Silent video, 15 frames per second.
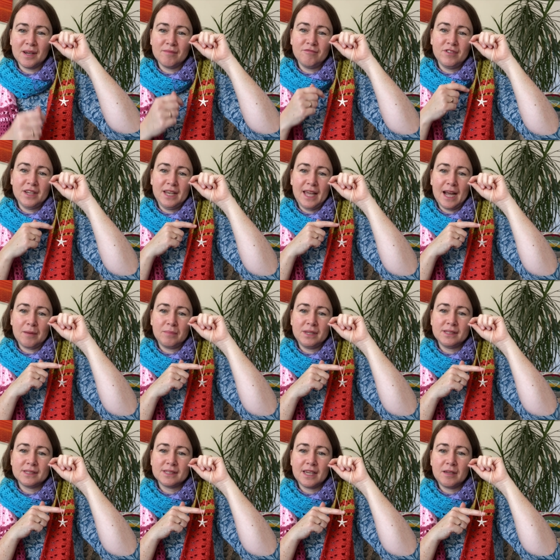I'm really happy
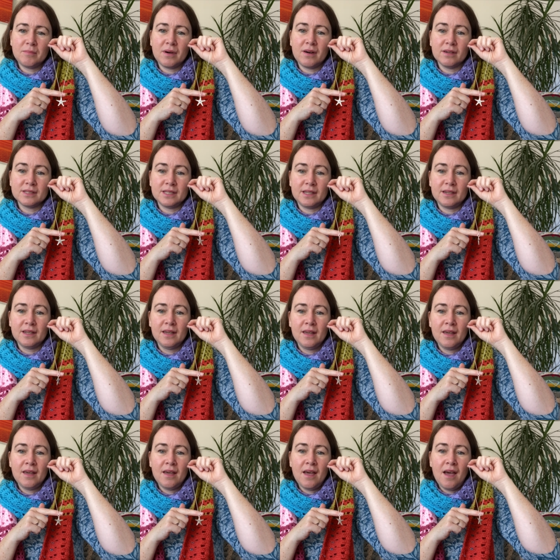to take part in.
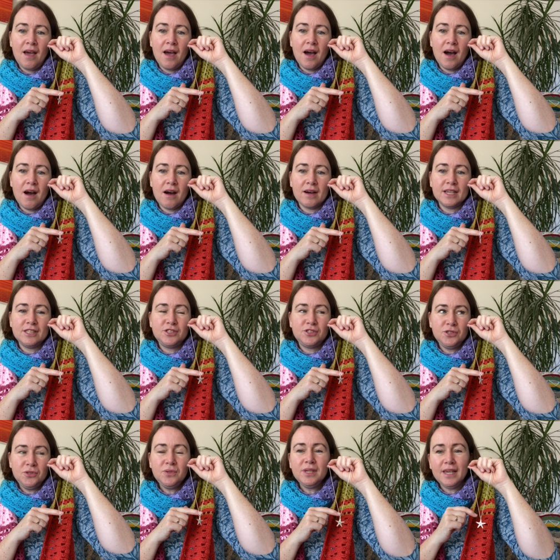I
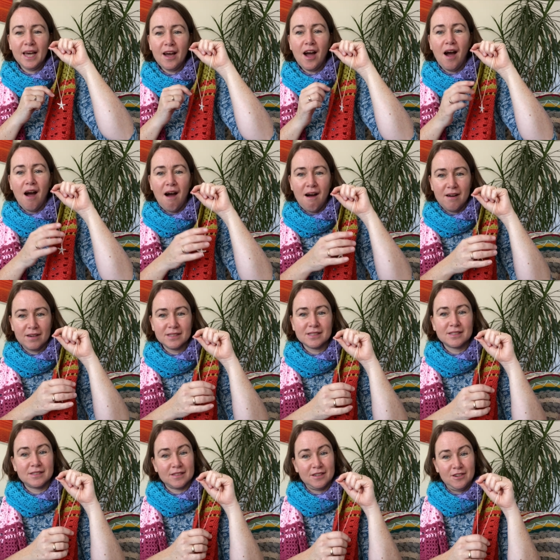do get
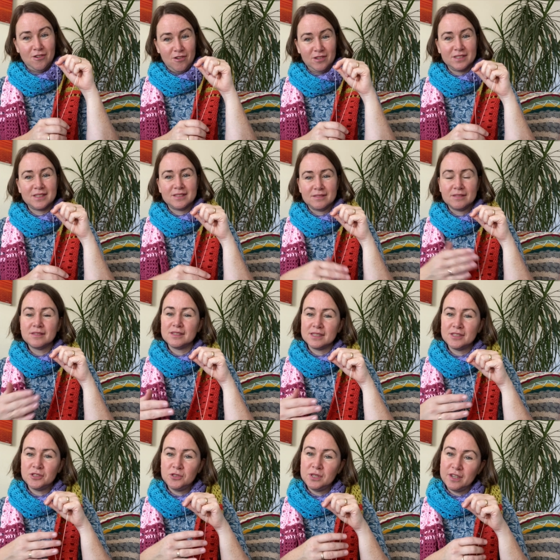asked a lot to
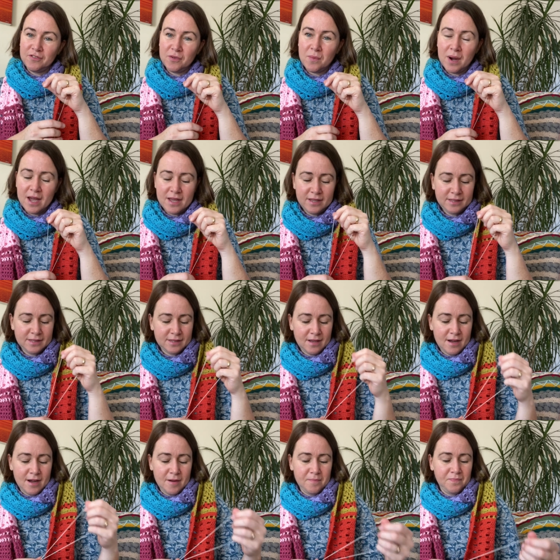do giveaways,
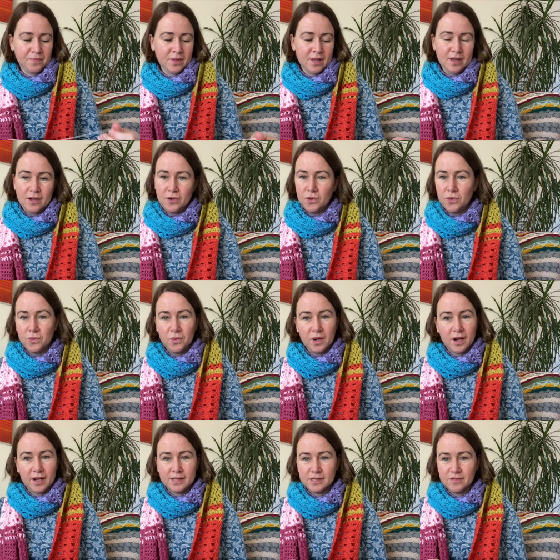all
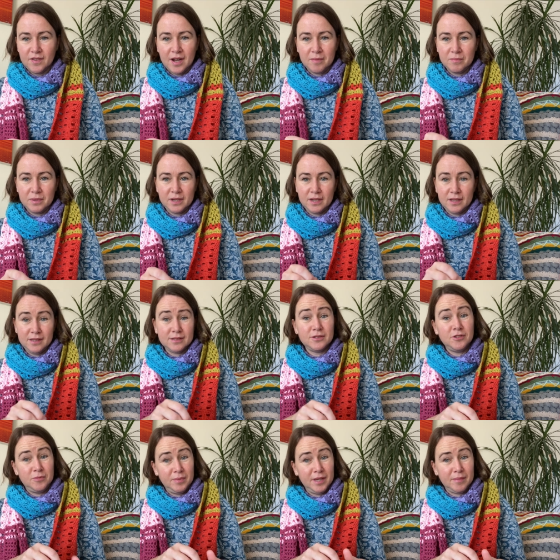kinds of companies,
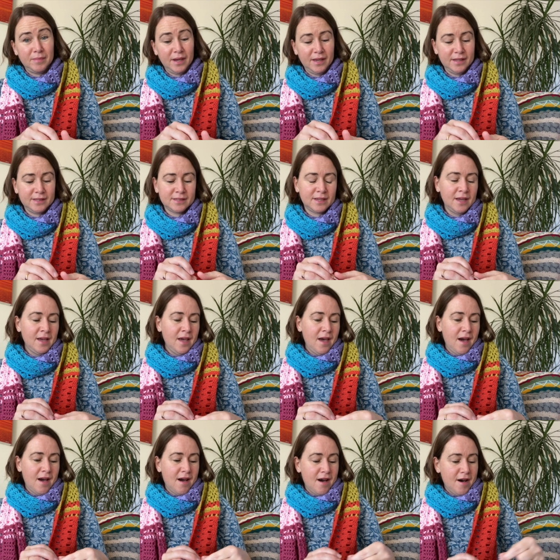you'd be amazed.
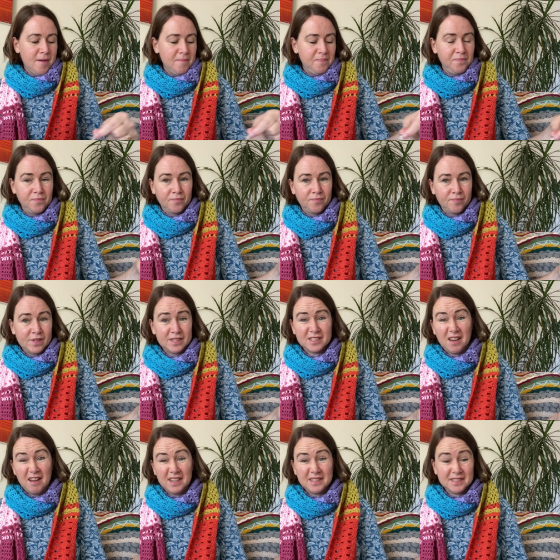
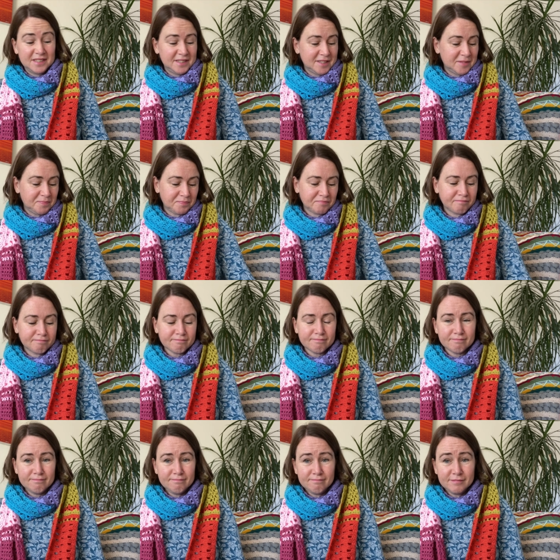Tights,
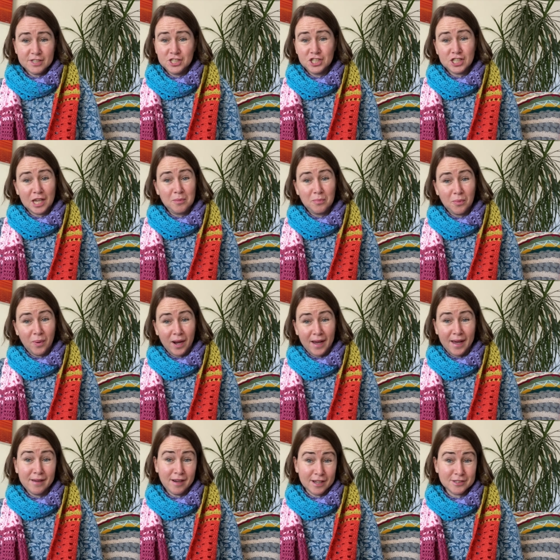
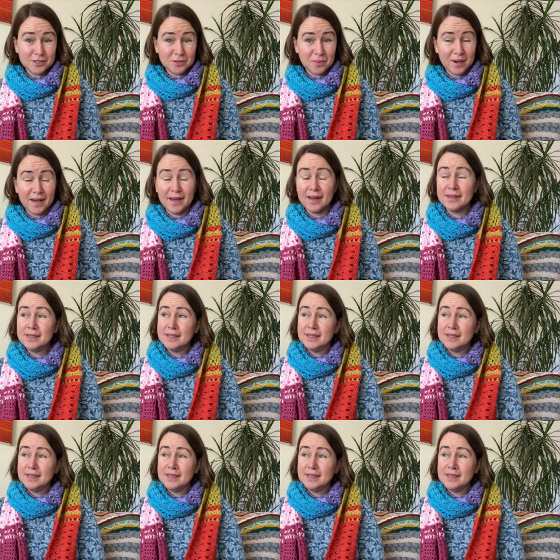shapewear, underwear,